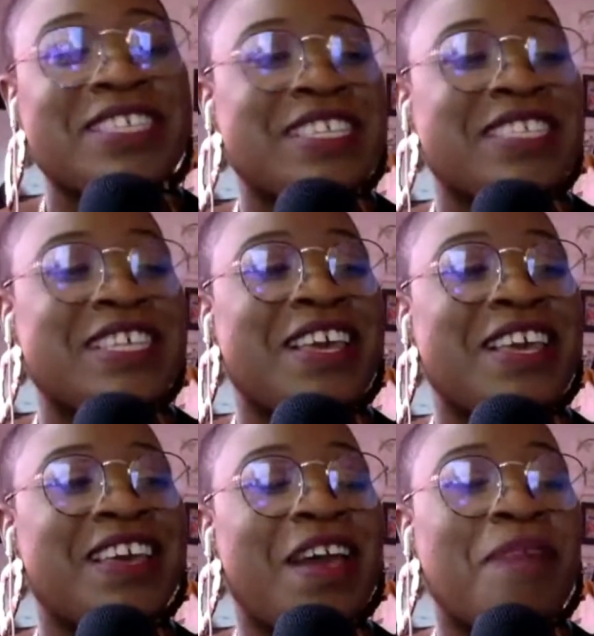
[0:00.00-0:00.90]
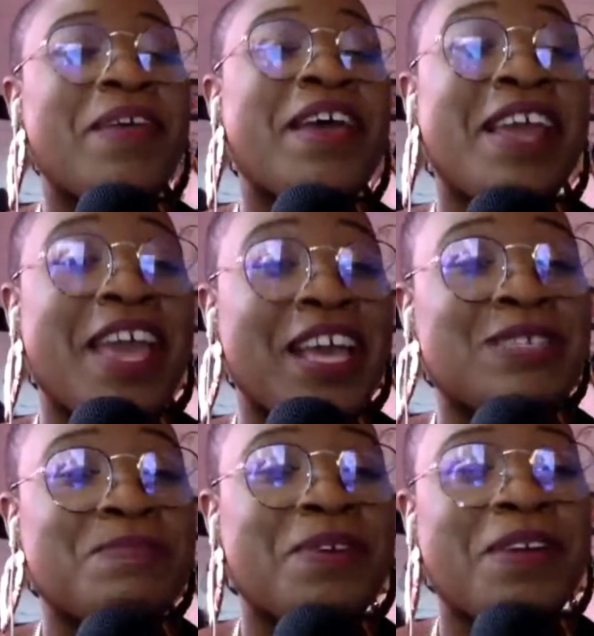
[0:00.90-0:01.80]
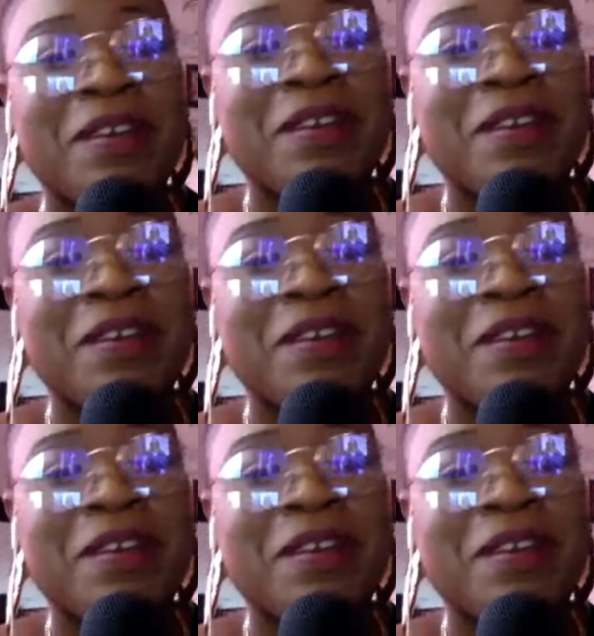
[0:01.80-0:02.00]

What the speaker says: is like, I'm not an expert. I'm